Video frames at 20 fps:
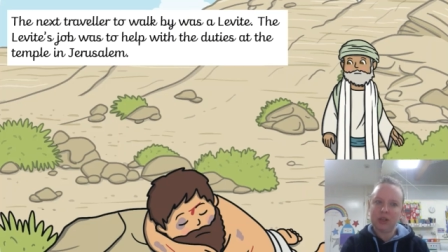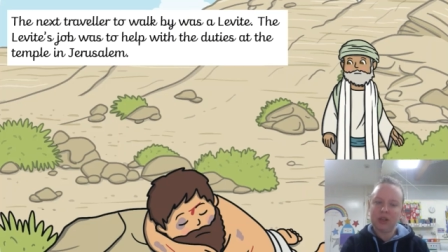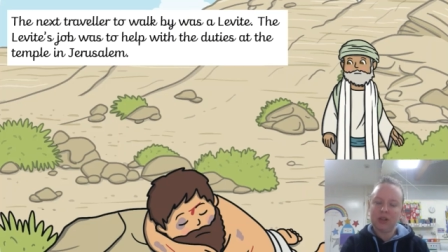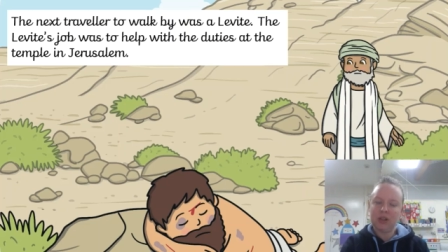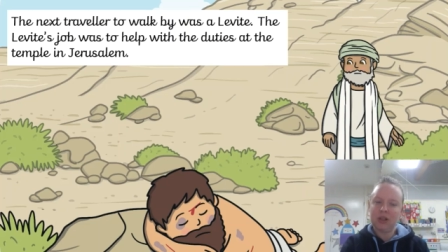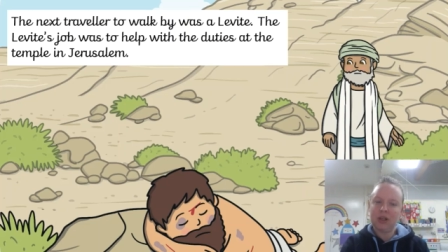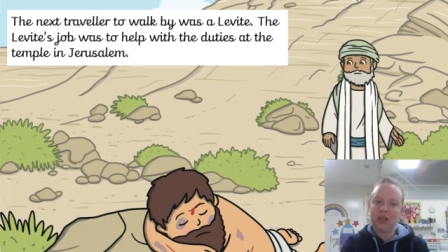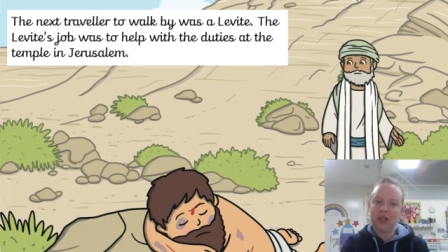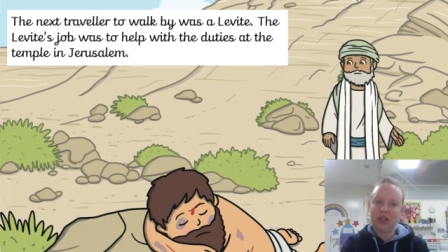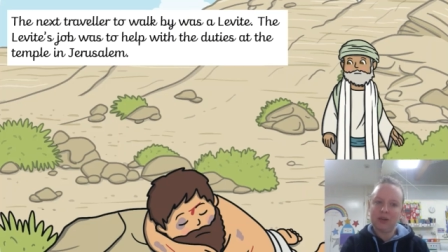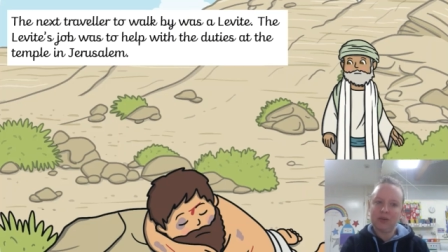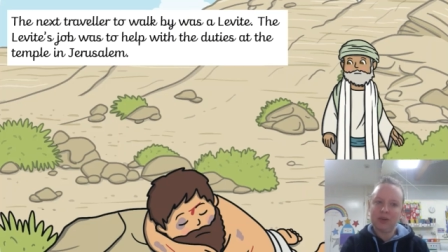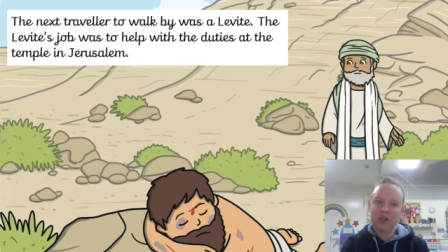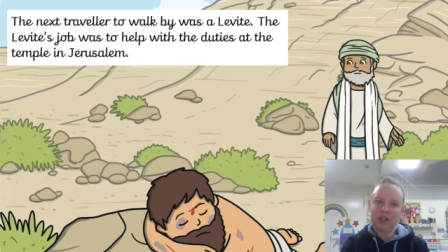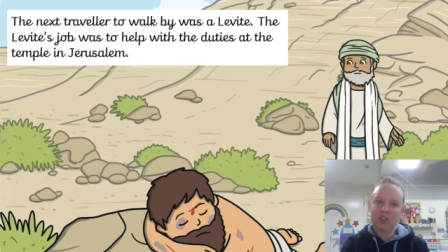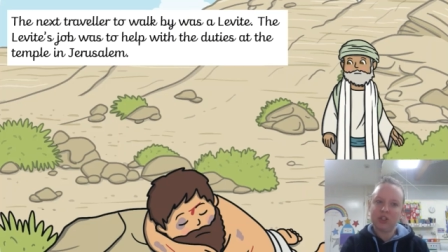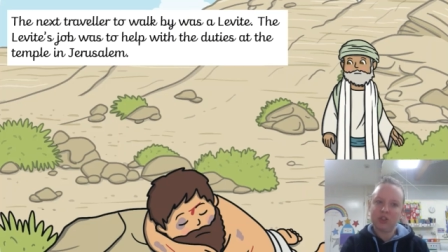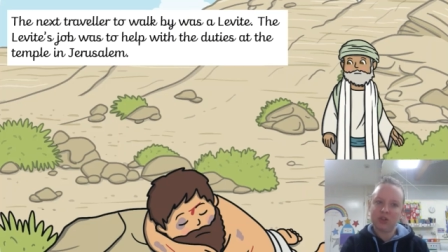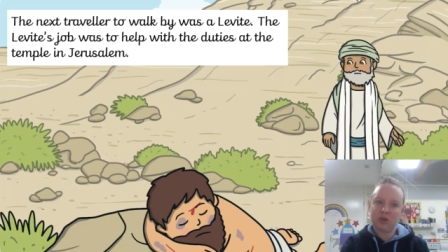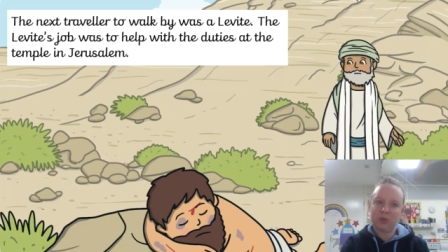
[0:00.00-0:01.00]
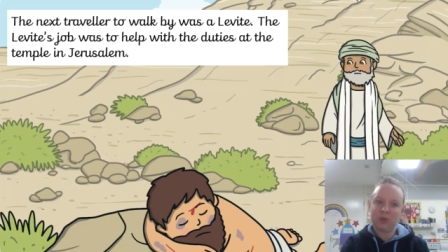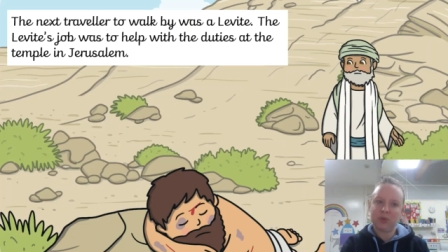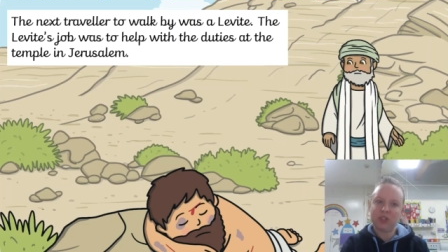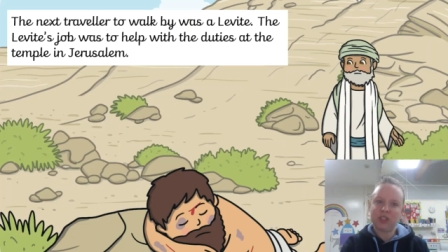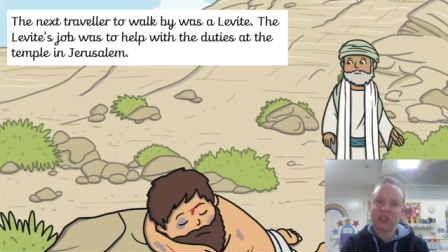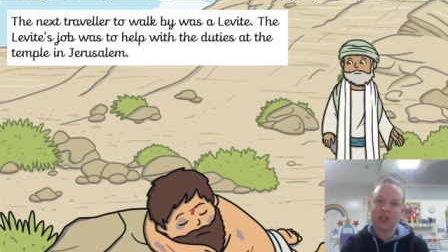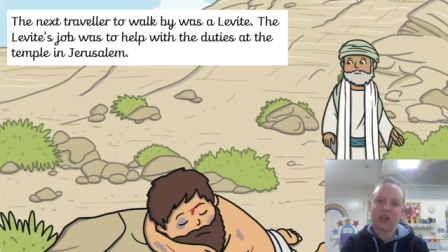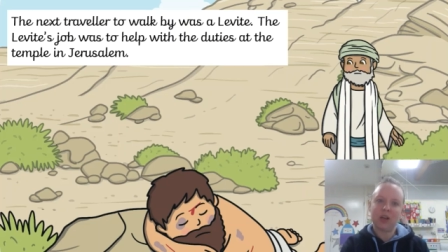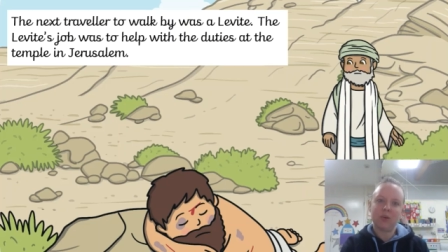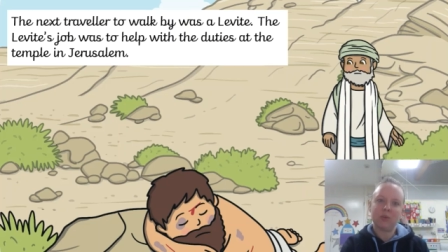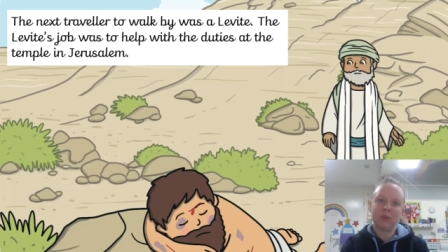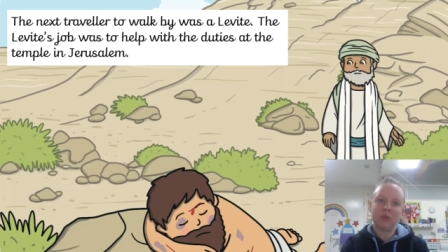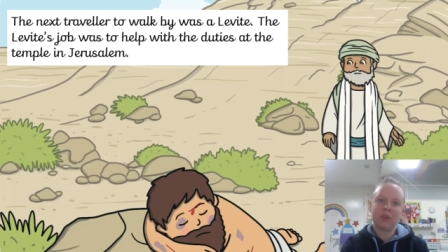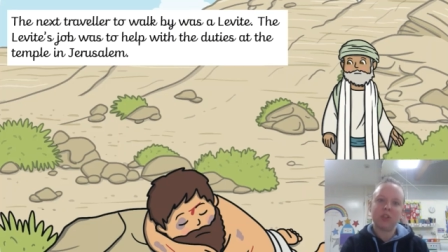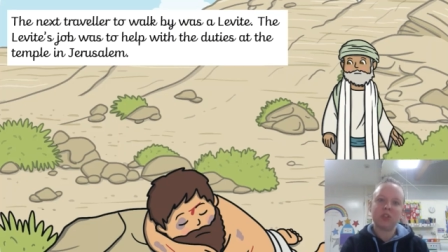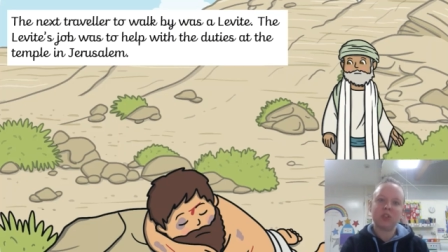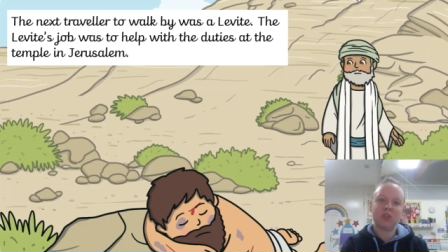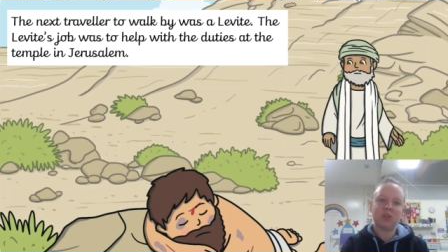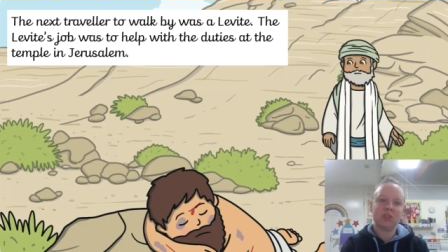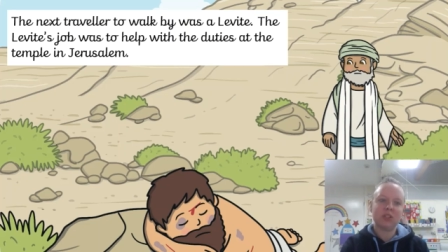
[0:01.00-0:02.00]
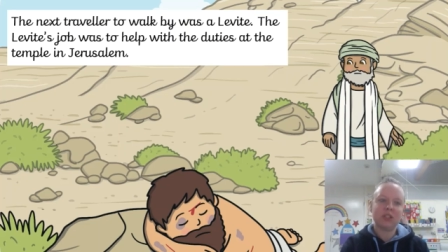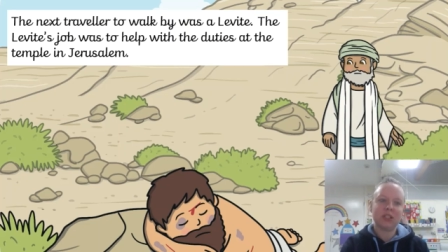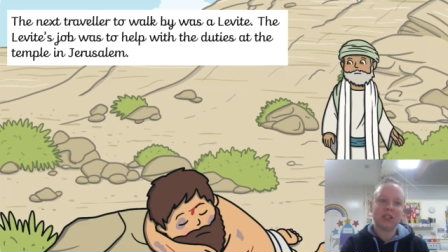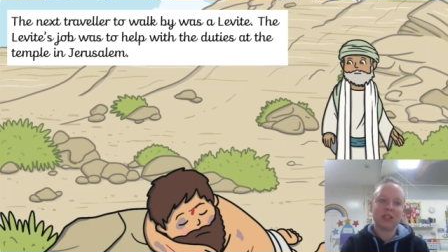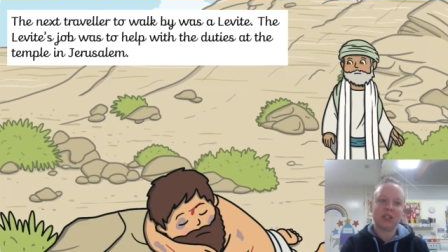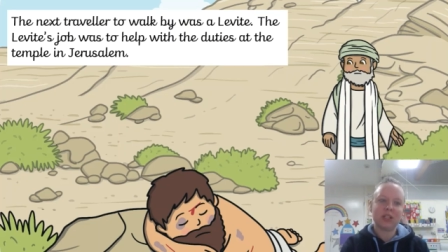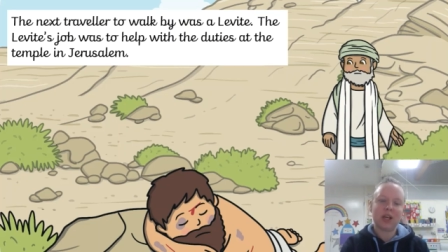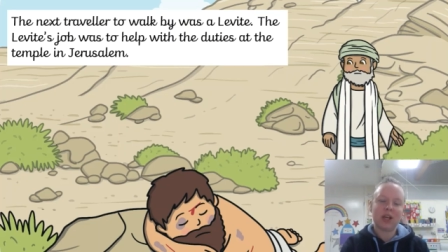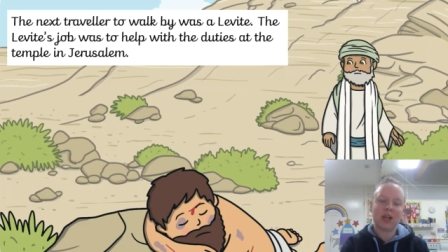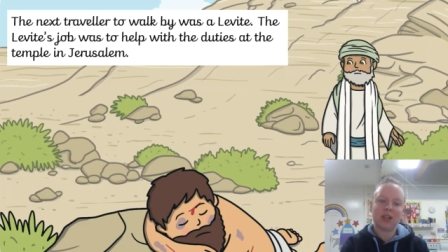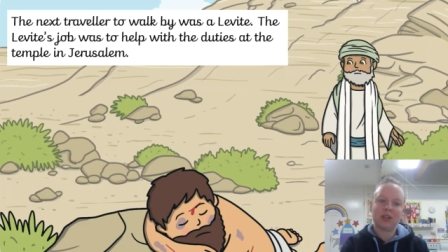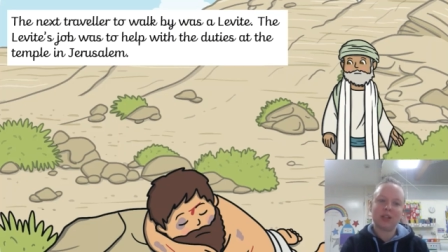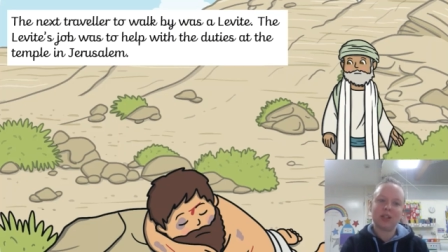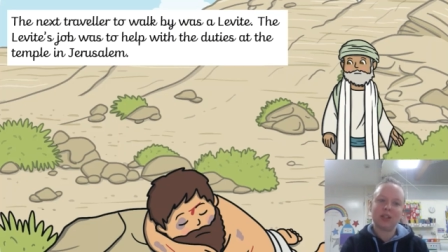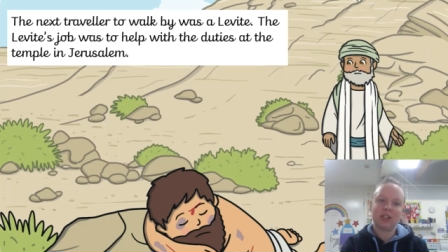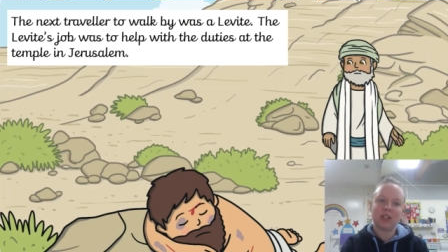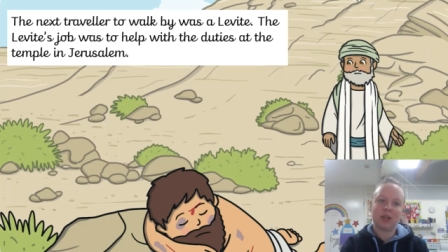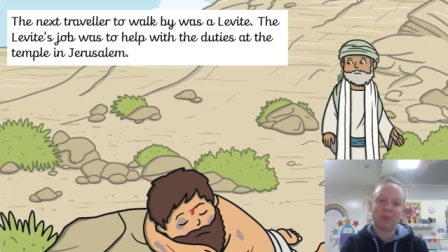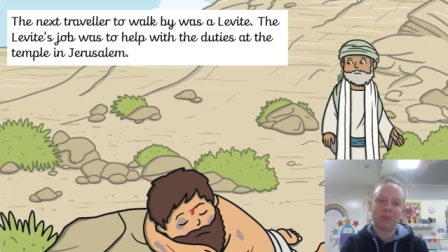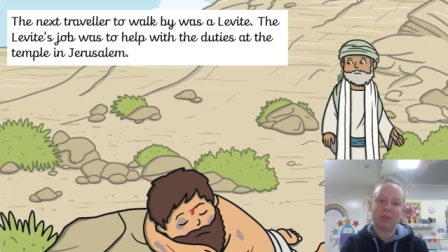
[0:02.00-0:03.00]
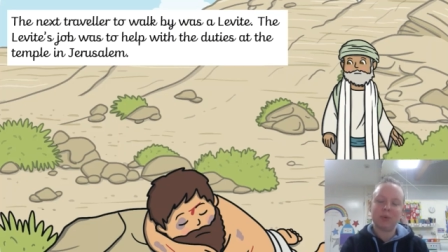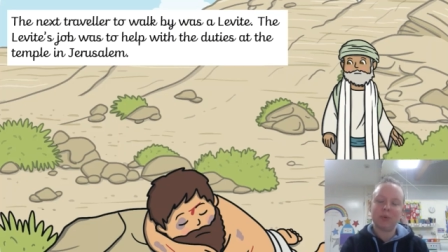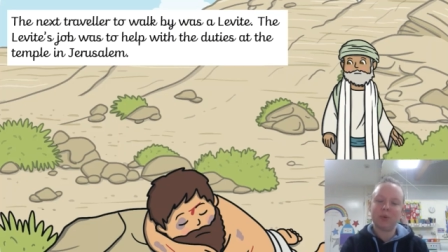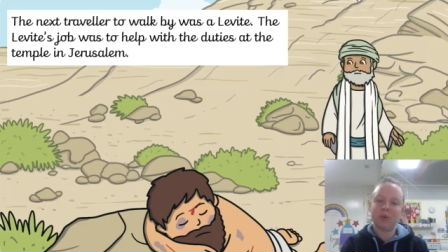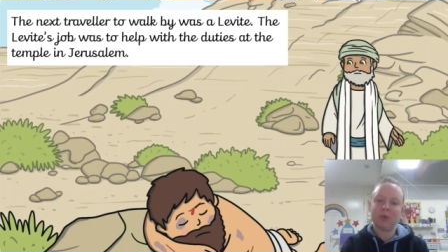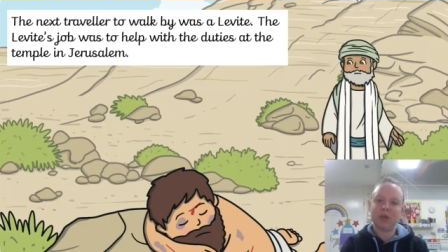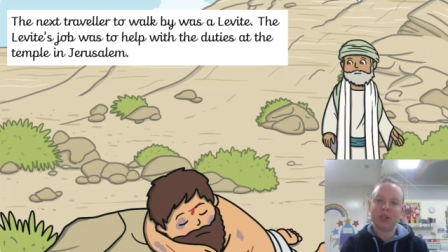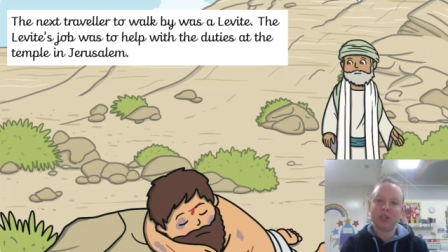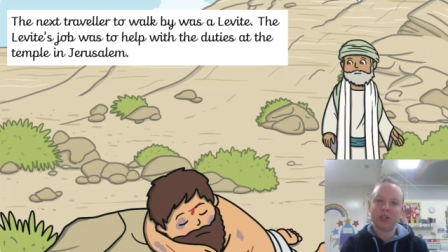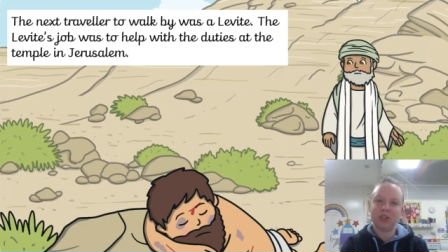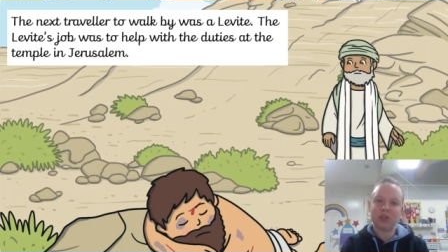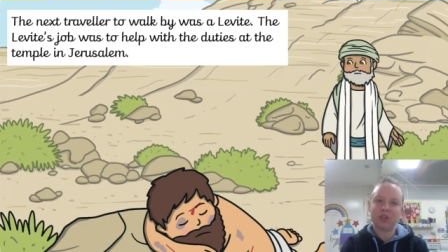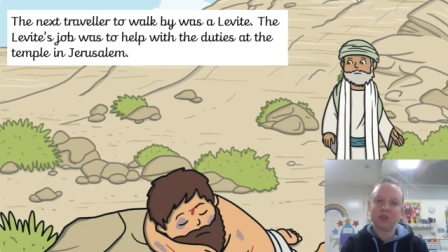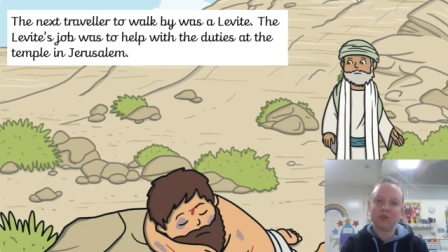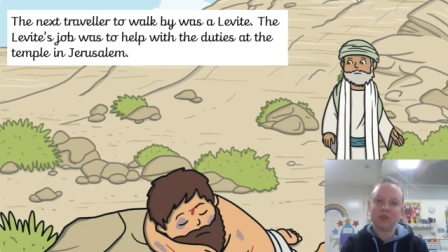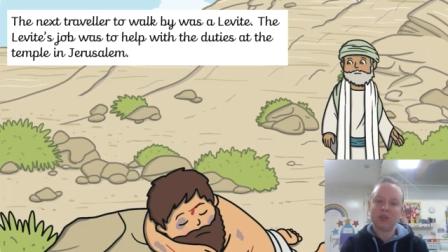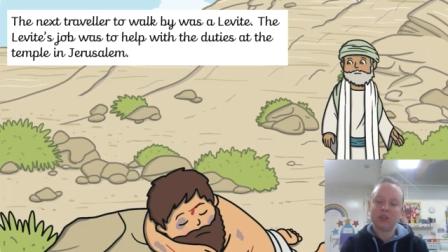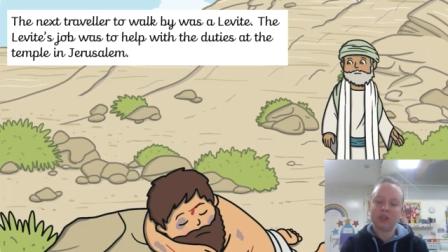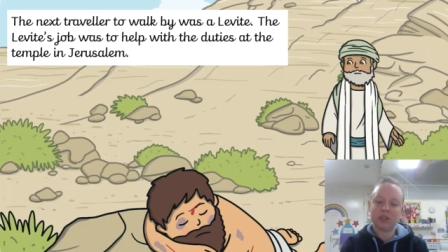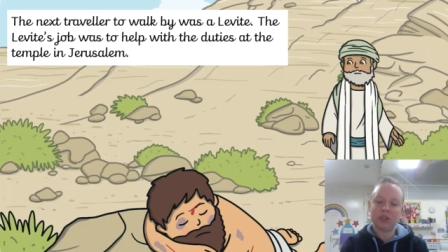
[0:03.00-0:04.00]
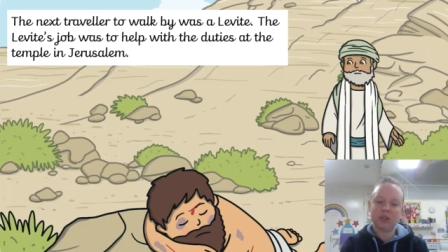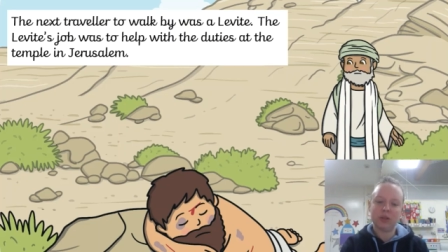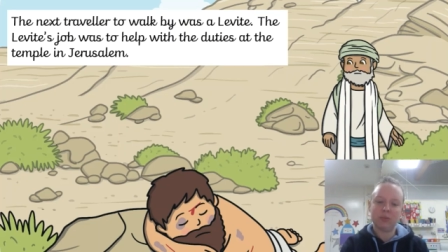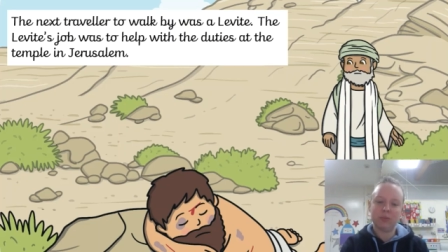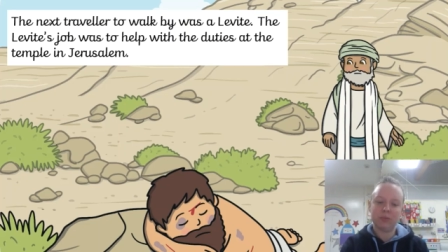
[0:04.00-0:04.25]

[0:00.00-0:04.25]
The Levite's job was to help with the duties at the temple in Jerusalem.